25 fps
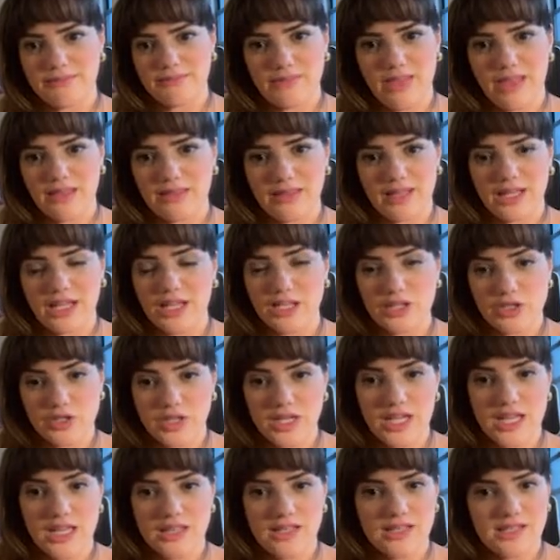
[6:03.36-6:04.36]
that the country
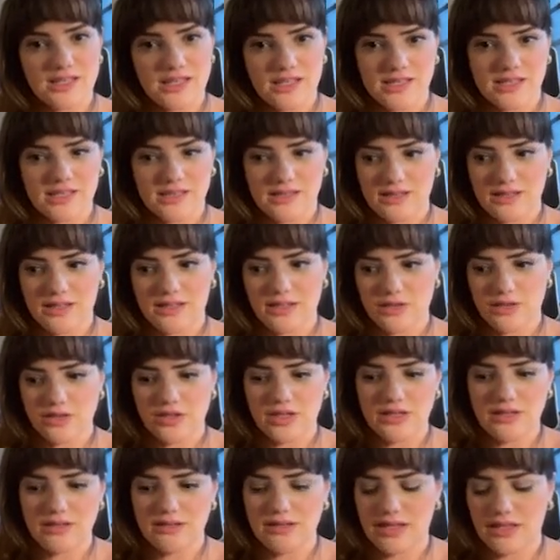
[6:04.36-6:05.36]
is, because the
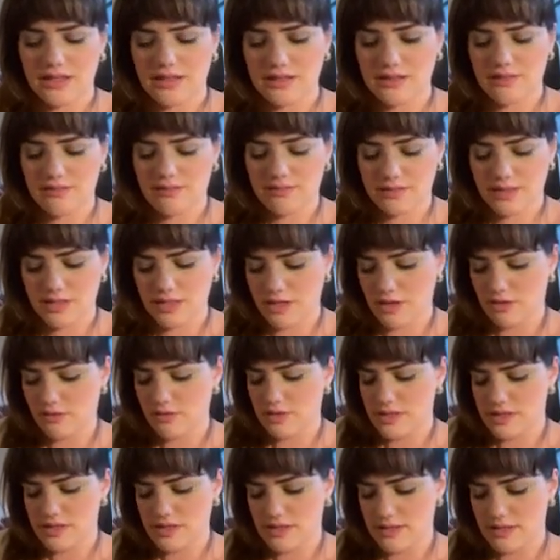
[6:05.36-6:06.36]
country, like, you know,
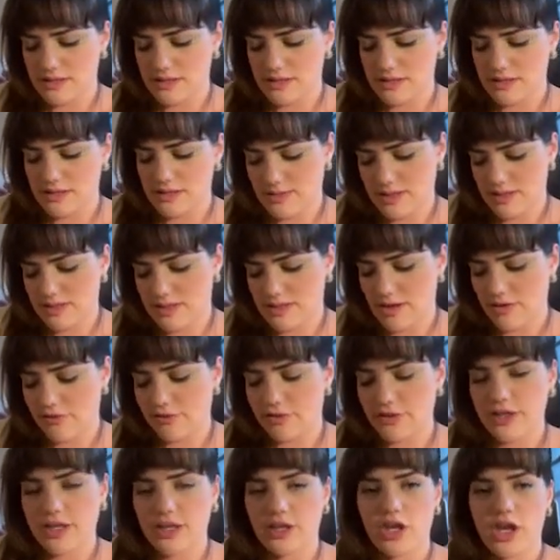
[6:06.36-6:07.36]
it's
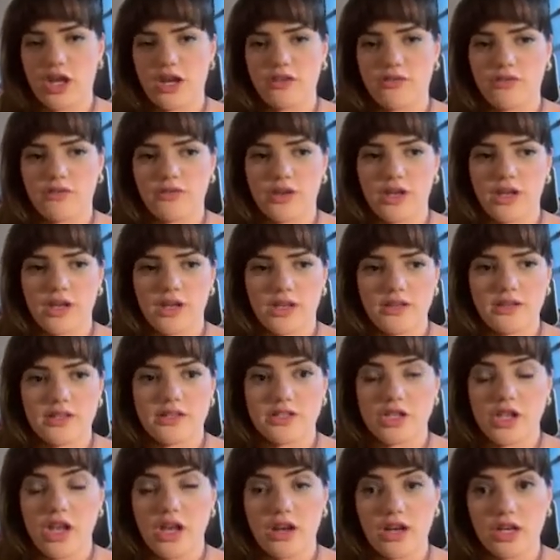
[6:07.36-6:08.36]
definitely
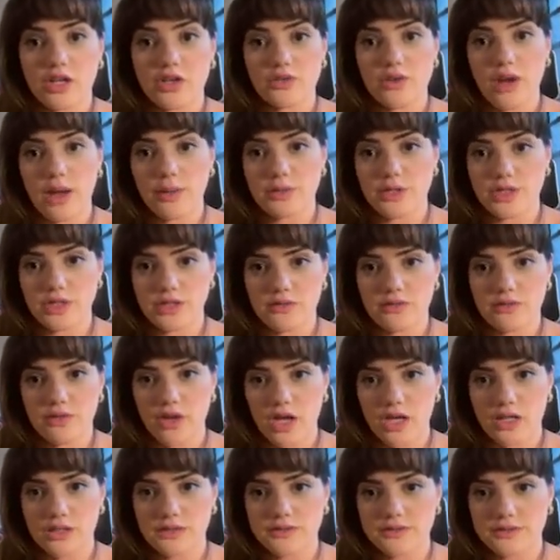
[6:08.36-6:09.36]
there's a lot of corruption
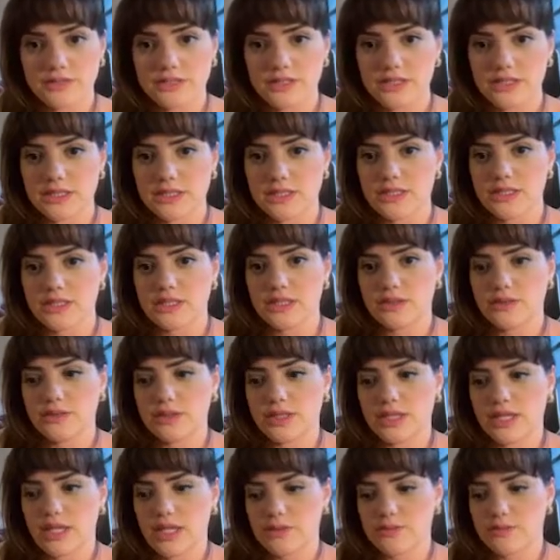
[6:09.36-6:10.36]
involved when
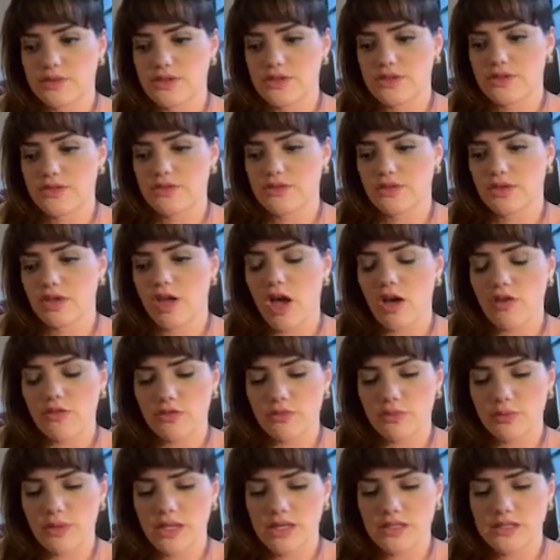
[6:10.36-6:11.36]
it comes to
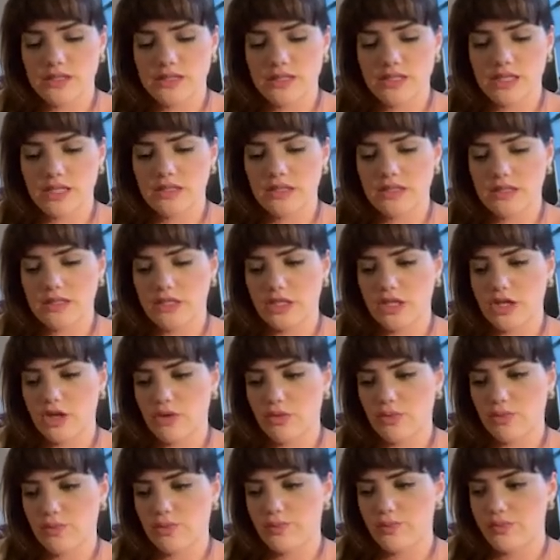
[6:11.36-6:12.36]
government and, you
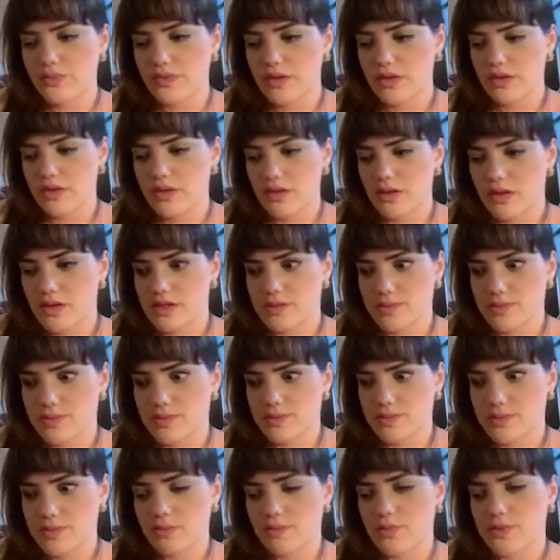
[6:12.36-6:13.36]
know,
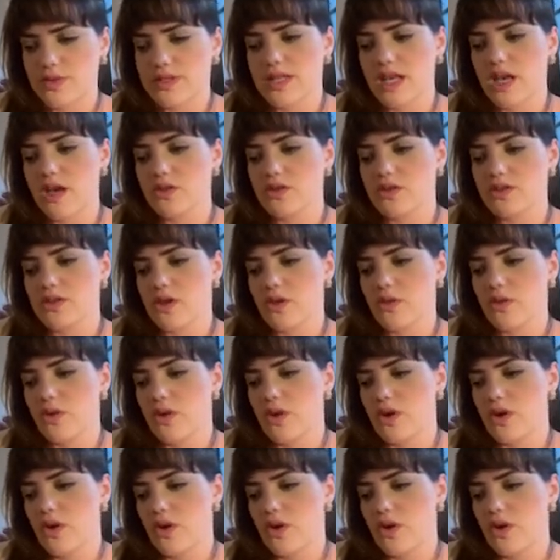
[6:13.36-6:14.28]
especially in Brazil. So